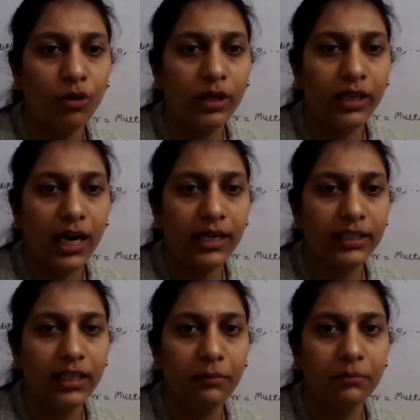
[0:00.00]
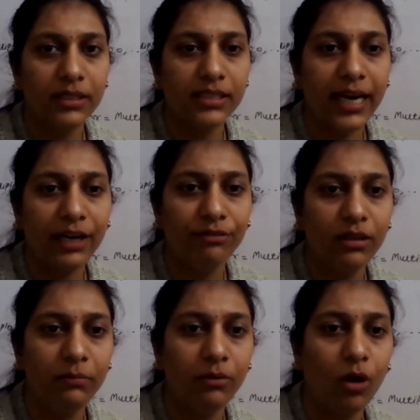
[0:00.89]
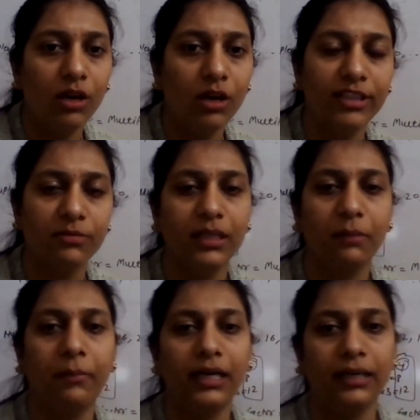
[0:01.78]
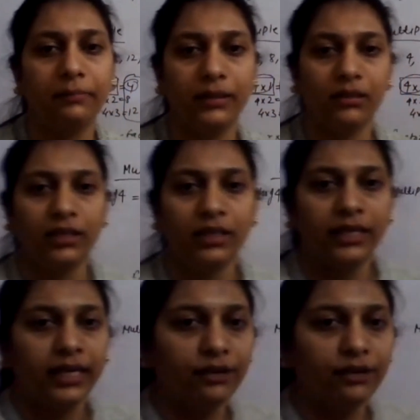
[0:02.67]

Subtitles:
What are the numbers that will always be the multiple?